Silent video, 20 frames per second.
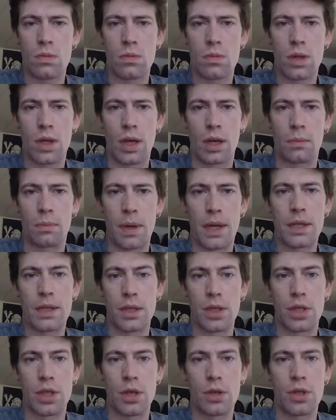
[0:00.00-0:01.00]
you know,
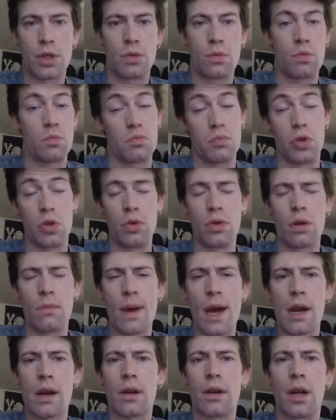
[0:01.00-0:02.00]
basically shows you, you don't
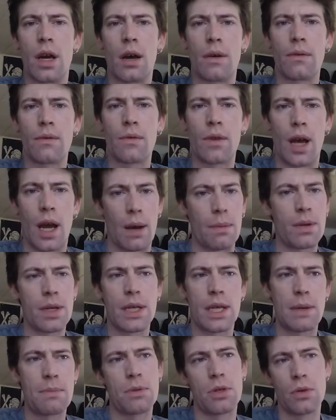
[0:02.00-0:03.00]
matter enough. I'm
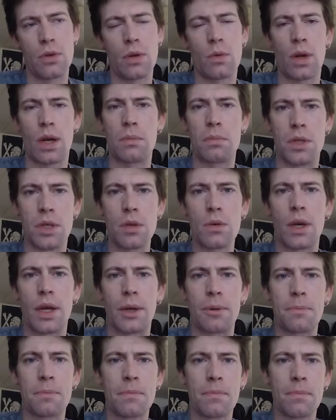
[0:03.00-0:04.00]
going to keep doing what I'm
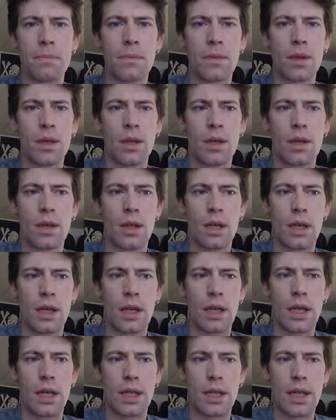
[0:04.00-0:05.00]
doing.
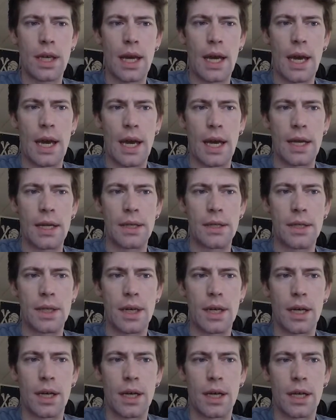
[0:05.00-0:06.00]
And,
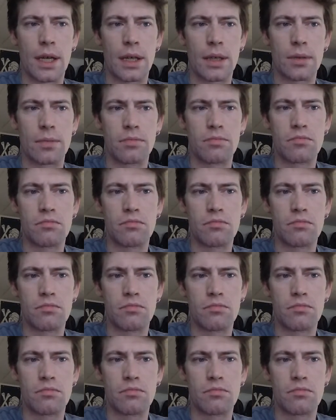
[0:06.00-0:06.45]
uh,